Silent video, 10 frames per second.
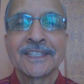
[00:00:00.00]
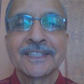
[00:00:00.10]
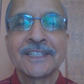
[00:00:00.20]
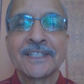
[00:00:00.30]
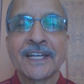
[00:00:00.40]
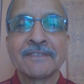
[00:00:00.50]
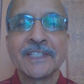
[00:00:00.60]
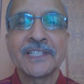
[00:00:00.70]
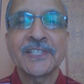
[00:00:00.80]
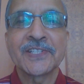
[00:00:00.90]
The
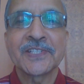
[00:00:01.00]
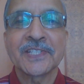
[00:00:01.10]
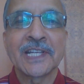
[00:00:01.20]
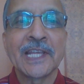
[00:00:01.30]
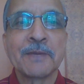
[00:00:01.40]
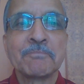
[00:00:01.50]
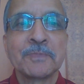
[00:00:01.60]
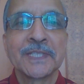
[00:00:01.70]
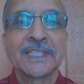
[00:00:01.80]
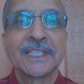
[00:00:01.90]
Darwinists
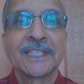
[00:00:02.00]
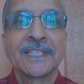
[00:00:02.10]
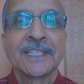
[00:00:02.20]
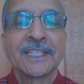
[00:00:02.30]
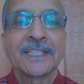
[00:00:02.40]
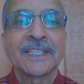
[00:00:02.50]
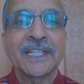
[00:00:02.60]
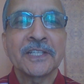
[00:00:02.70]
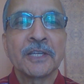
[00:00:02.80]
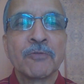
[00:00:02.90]
claim
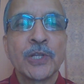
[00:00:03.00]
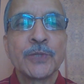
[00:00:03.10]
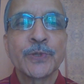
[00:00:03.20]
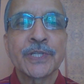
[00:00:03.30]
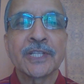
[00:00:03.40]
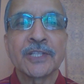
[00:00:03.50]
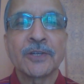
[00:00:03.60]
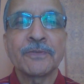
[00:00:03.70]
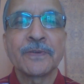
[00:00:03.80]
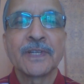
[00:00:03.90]
that evolution
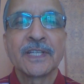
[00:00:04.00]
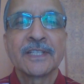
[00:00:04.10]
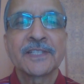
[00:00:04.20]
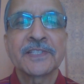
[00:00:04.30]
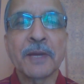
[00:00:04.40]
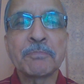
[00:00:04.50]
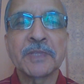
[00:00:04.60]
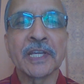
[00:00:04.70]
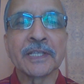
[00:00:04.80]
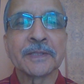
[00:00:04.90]
of
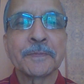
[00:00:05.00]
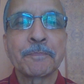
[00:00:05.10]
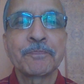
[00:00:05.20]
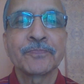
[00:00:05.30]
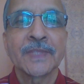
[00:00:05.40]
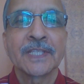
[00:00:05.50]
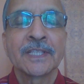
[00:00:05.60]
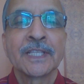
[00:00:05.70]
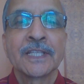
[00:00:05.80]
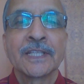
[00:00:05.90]
something
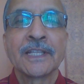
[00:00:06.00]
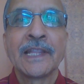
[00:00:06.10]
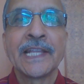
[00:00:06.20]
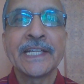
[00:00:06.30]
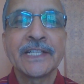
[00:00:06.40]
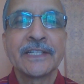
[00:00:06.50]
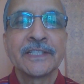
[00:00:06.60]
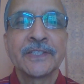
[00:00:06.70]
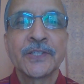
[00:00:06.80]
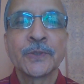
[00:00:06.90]
led
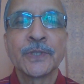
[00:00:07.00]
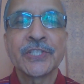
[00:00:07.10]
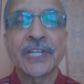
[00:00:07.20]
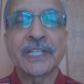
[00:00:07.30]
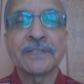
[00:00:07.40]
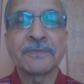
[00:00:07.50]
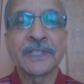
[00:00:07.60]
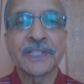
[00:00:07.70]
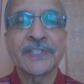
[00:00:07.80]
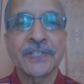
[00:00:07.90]
to a chicken
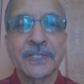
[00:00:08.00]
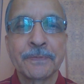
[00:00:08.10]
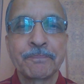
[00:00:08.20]
first,